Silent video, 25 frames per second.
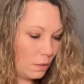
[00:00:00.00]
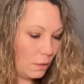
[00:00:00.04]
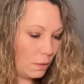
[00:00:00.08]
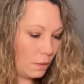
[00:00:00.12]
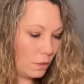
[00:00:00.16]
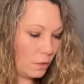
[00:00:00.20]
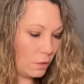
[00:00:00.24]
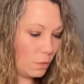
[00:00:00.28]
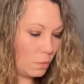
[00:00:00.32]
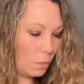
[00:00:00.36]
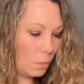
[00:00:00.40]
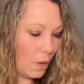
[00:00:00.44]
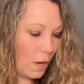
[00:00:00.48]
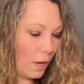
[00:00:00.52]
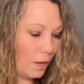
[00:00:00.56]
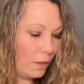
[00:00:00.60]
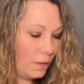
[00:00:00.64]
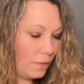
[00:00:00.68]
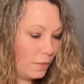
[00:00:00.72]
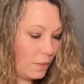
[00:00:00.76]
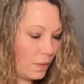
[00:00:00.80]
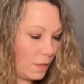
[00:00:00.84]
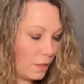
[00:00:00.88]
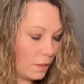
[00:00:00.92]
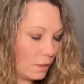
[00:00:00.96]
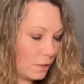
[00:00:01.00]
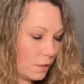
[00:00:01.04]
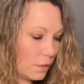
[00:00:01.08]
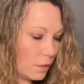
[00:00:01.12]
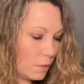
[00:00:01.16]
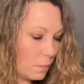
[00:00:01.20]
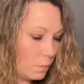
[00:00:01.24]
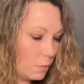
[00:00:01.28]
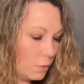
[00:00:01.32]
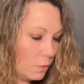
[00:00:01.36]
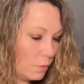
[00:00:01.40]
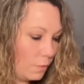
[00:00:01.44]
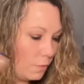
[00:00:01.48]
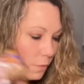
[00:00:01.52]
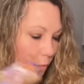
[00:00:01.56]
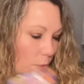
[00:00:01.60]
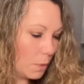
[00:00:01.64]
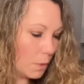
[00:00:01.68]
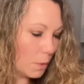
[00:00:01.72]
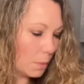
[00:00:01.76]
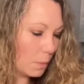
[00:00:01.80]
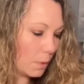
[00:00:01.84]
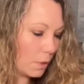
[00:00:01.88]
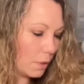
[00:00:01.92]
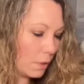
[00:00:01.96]
You wanted things to move
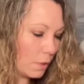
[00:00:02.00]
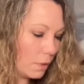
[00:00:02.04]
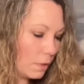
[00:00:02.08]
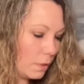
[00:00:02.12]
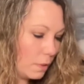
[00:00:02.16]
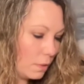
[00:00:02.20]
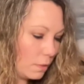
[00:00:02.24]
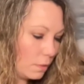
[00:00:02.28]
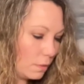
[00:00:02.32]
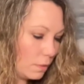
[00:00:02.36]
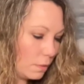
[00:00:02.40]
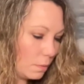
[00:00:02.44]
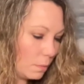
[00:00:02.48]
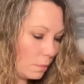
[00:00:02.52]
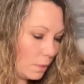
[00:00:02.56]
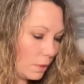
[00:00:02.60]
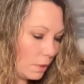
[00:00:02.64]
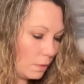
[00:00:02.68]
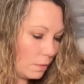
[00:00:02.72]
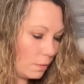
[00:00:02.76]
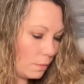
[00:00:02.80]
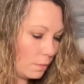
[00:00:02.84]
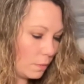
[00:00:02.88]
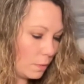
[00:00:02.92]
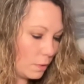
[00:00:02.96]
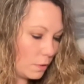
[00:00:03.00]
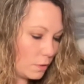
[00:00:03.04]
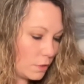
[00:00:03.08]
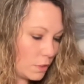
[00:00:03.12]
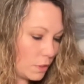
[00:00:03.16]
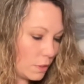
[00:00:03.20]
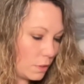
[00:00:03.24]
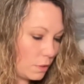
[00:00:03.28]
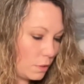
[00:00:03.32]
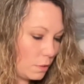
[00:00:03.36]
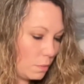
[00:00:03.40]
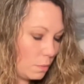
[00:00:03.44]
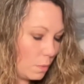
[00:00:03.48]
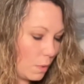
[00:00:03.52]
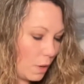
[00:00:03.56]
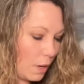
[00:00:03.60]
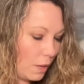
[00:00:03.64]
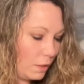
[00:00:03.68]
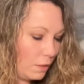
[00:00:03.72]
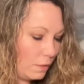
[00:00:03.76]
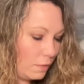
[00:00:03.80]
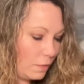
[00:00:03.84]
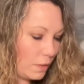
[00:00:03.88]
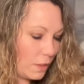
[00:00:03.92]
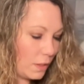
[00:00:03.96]
forward, the Wheel of Fortune. You
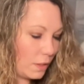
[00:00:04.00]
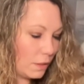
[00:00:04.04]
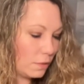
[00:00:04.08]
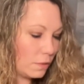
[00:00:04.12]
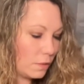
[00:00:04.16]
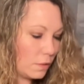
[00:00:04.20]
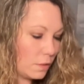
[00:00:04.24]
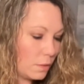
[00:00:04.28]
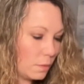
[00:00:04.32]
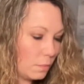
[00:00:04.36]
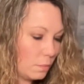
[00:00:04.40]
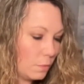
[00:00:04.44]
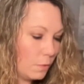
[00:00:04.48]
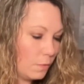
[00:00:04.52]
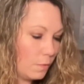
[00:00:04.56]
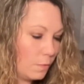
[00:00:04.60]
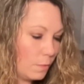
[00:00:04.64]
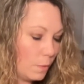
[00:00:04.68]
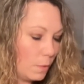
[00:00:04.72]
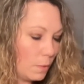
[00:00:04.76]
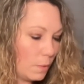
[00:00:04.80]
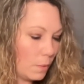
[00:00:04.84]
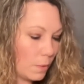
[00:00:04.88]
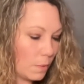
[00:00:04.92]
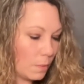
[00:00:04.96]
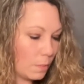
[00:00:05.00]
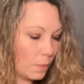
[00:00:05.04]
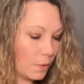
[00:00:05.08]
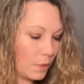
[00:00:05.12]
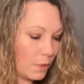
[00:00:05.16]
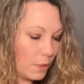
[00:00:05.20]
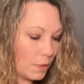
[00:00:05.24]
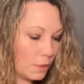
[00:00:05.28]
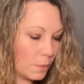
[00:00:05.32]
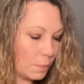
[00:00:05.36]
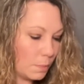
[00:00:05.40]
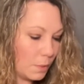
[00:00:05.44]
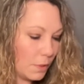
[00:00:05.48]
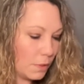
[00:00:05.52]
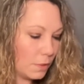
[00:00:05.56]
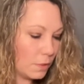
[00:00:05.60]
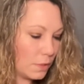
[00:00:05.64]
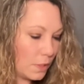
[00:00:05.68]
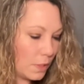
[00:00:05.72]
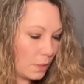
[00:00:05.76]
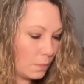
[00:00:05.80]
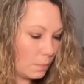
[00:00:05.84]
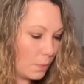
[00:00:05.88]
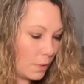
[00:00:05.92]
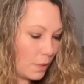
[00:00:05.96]
wanted things to move forward with this
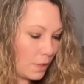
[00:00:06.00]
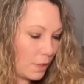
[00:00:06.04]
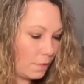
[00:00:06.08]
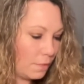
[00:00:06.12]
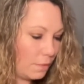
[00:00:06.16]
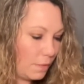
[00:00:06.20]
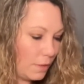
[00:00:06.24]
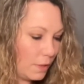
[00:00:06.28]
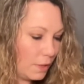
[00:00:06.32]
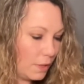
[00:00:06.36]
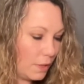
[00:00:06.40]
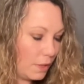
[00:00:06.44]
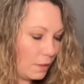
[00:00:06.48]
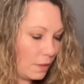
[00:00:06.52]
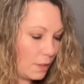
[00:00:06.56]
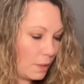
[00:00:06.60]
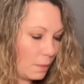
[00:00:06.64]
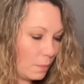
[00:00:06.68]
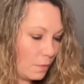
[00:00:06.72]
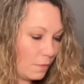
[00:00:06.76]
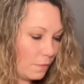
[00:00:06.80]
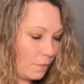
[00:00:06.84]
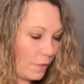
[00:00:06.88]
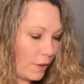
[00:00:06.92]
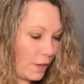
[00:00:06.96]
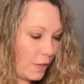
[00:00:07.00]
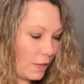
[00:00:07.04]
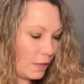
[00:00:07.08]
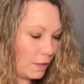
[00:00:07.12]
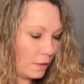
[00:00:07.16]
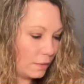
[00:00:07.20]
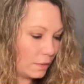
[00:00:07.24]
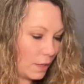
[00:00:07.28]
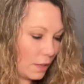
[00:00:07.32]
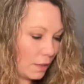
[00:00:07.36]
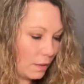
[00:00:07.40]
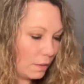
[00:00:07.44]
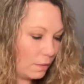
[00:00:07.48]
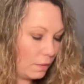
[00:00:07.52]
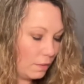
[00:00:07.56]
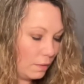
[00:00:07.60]
person, but I feel like they were fighting that.